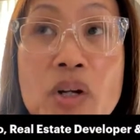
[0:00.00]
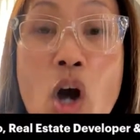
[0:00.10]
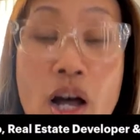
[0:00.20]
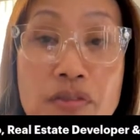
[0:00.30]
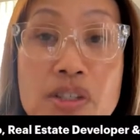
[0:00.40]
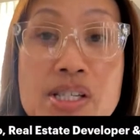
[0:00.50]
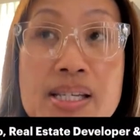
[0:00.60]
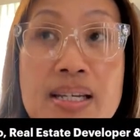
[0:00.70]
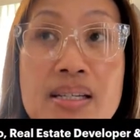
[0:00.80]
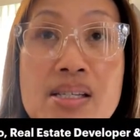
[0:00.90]

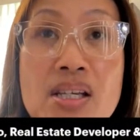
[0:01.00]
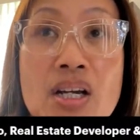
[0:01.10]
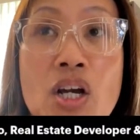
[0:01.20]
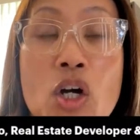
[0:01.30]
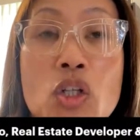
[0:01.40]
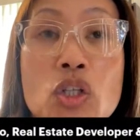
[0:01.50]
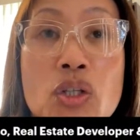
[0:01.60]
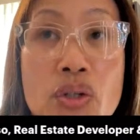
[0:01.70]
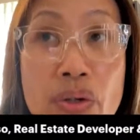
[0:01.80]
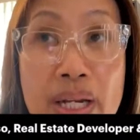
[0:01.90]
conferences,
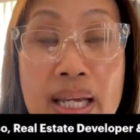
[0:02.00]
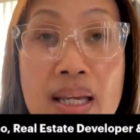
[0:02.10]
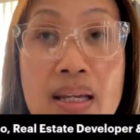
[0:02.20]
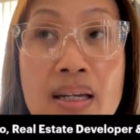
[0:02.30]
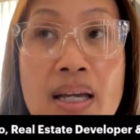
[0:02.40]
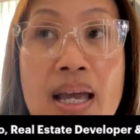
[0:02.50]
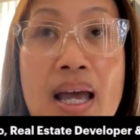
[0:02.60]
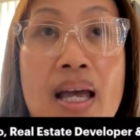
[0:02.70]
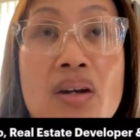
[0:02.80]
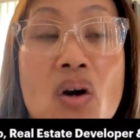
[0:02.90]
learning,
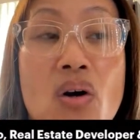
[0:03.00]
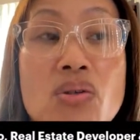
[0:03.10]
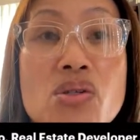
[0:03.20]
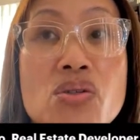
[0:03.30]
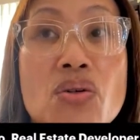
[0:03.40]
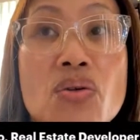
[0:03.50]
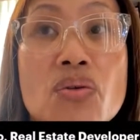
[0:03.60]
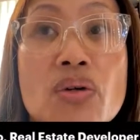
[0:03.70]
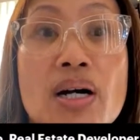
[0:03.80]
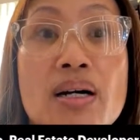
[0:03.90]
and
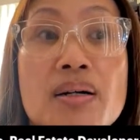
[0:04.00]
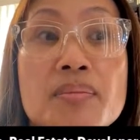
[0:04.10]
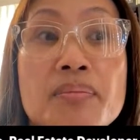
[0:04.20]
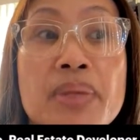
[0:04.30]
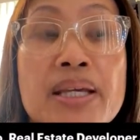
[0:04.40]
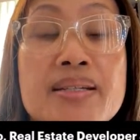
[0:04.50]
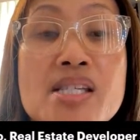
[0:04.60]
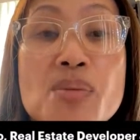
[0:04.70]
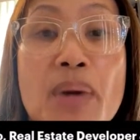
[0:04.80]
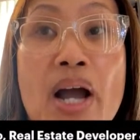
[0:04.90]
also being
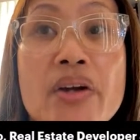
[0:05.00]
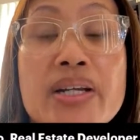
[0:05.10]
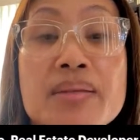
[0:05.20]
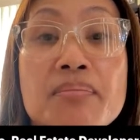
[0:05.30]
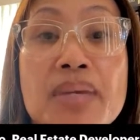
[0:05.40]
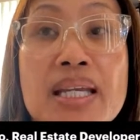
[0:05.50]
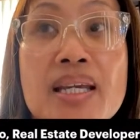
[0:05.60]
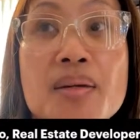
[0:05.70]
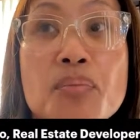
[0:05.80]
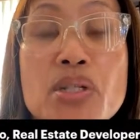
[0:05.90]
inspired and
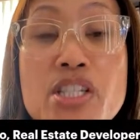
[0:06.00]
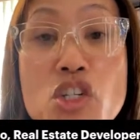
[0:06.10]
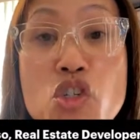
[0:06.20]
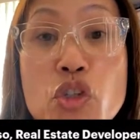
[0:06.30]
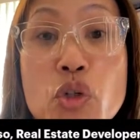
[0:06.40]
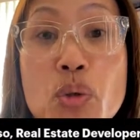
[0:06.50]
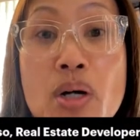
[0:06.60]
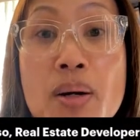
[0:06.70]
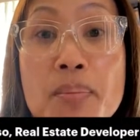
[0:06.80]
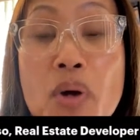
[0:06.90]
meeting
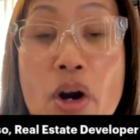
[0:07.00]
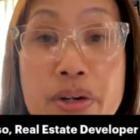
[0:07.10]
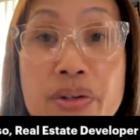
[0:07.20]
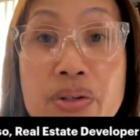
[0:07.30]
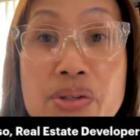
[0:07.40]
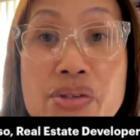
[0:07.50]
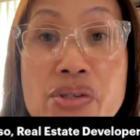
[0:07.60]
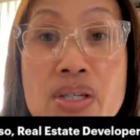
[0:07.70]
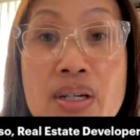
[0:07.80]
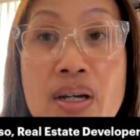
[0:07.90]
potential
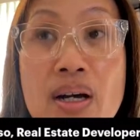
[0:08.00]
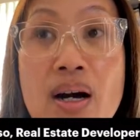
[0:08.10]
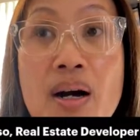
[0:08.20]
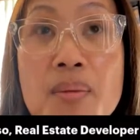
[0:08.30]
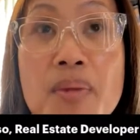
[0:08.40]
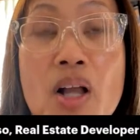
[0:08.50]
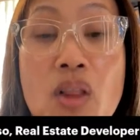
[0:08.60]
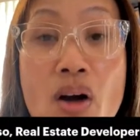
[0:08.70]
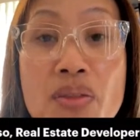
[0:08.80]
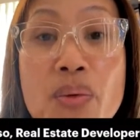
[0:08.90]
partners
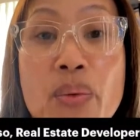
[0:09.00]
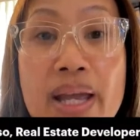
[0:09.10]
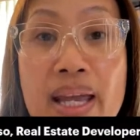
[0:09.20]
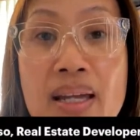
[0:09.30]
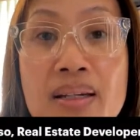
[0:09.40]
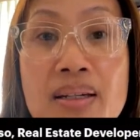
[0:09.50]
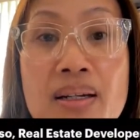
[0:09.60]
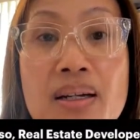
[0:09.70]
along the way.